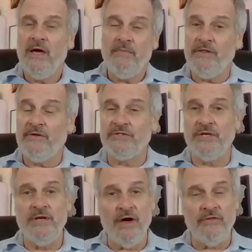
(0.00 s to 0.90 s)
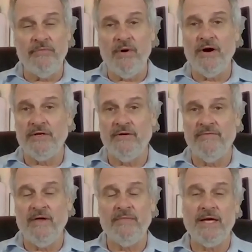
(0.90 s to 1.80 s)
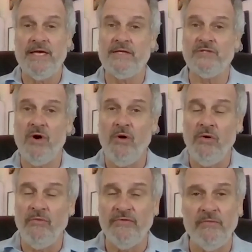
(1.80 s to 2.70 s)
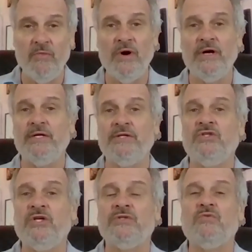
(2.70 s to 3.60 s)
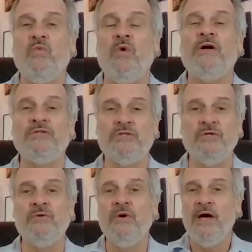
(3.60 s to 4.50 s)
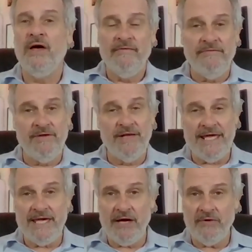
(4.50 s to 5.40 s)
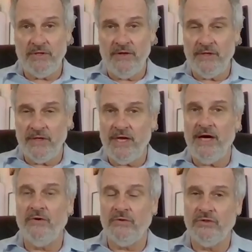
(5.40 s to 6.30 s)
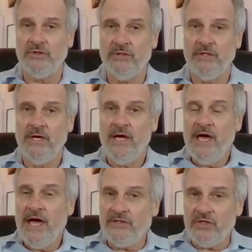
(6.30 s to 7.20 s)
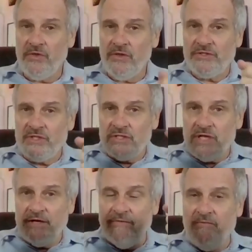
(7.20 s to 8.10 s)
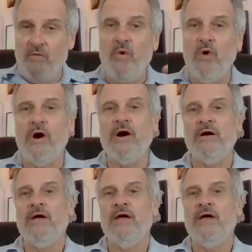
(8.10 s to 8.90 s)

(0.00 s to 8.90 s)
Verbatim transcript: But there's another part of them that gets home from work and just wants to flake out on the couch. And so there's this kind of war